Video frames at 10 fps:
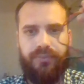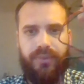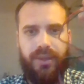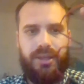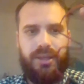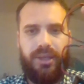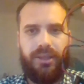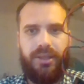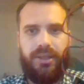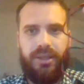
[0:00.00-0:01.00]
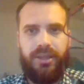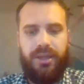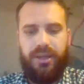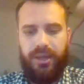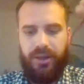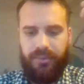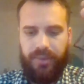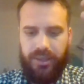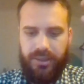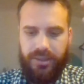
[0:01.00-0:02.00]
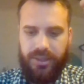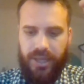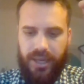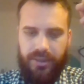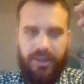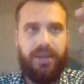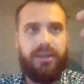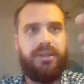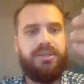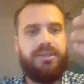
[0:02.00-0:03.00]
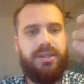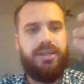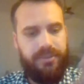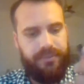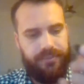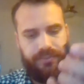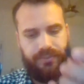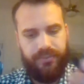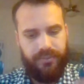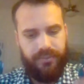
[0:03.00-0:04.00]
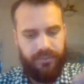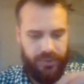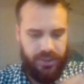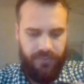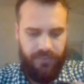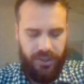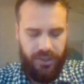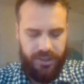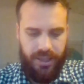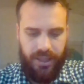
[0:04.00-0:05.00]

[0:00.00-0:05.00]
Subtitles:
Here's my LED. Now I'm going to take that. It's a. See if you can see